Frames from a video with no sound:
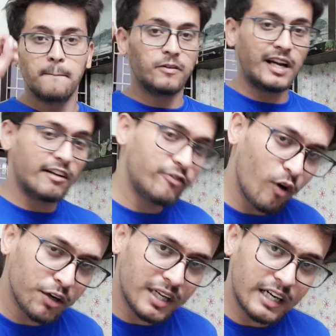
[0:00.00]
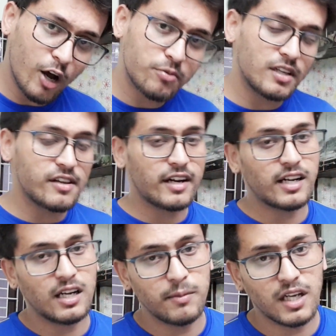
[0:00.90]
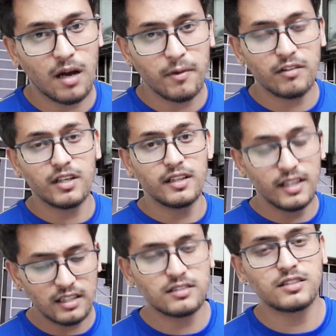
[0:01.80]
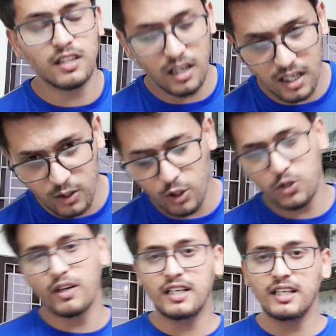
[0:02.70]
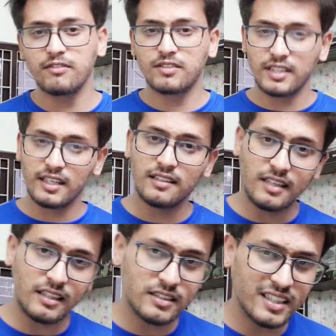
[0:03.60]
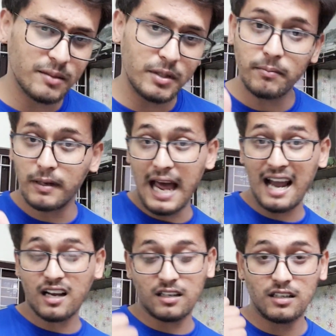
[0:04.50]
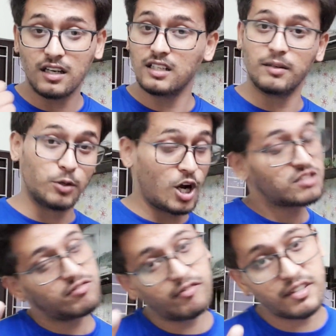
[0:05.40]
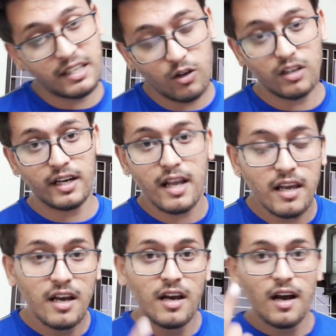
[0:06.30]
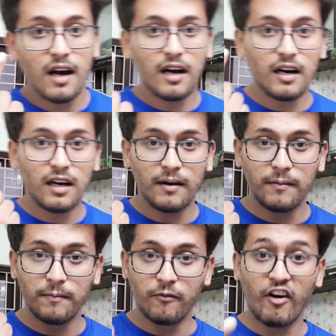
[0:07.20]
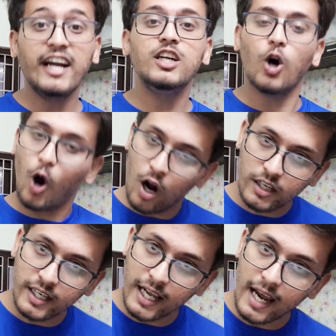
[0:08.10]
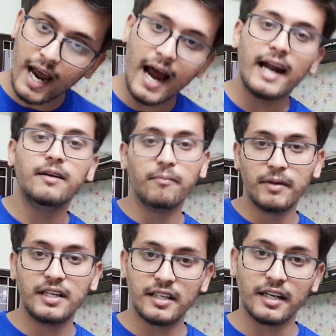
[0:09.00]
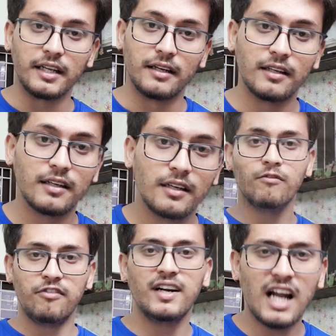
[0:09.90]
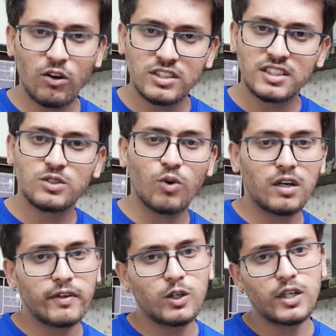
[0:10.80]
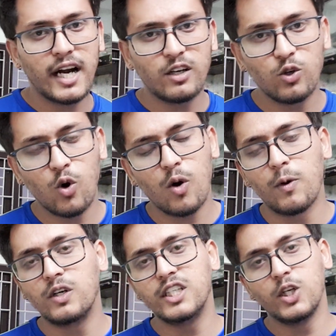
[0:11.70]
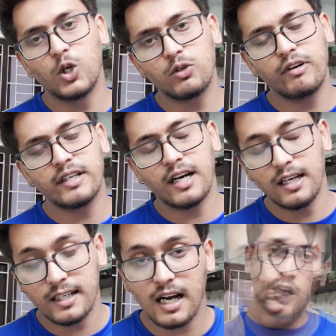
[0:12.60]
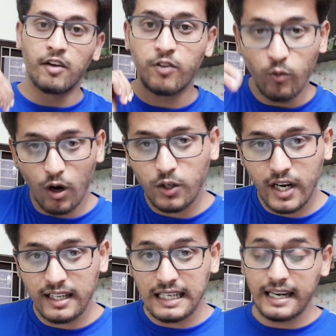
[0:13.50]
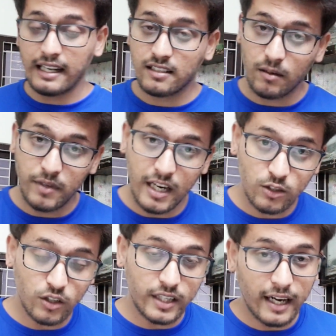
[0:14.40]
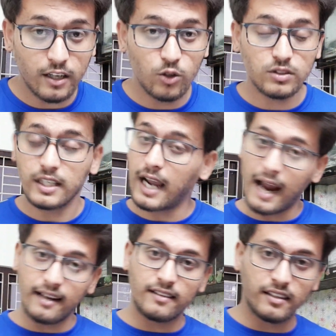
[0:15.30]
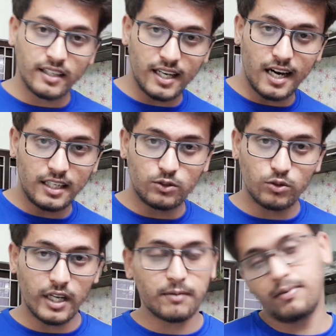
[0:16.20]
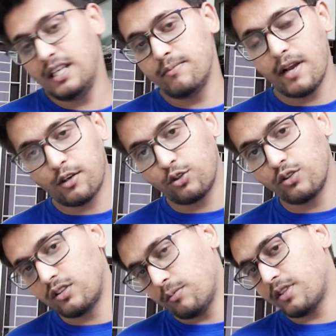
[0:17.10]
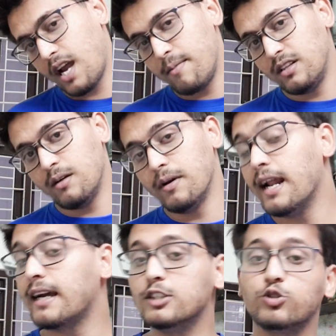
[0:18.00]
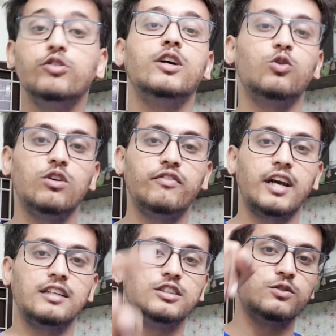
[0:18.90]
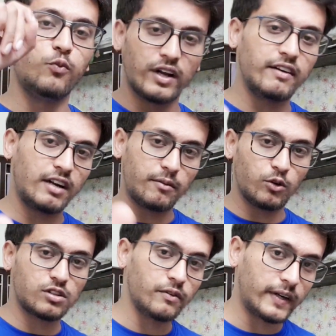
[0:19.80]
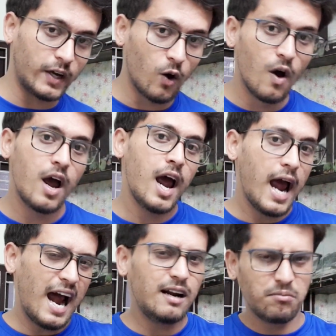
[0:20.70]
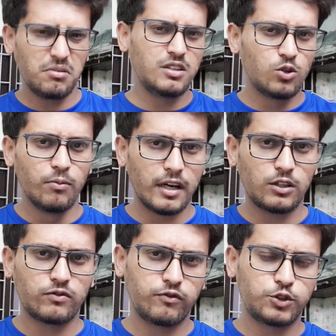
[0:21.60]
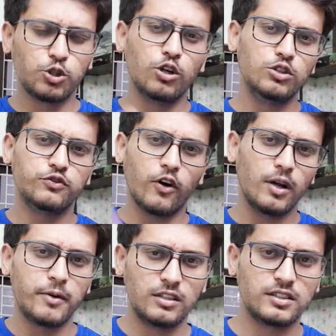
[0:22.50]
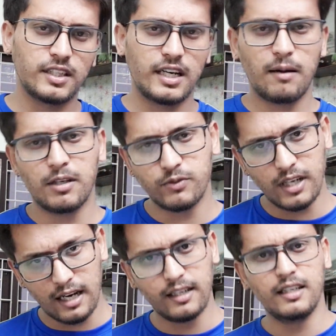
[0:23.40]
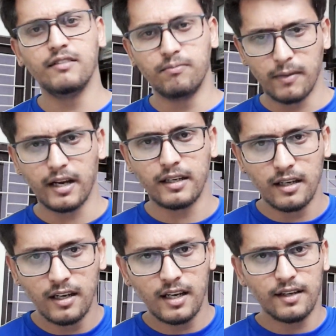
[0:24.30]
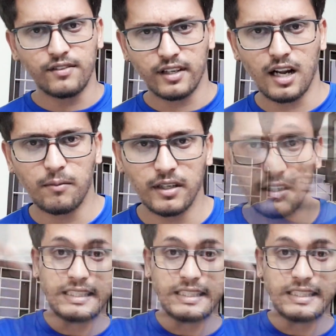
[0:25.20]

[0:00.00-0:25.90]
There are four color options that are going to be coming in this Note 20 series. That is going to be black, the bronze we've seen already, white or grey, and mint green. For now, this is what we could get to know about the Note 20 Ultra. If you want to get the latest updates on tech news and anything related to tech, please make sure you subscribe, hit the bell icon so you get notifications whenever I post a video. And please do make sure you follow me on Instagram as well. I'll leave my Instagram link in the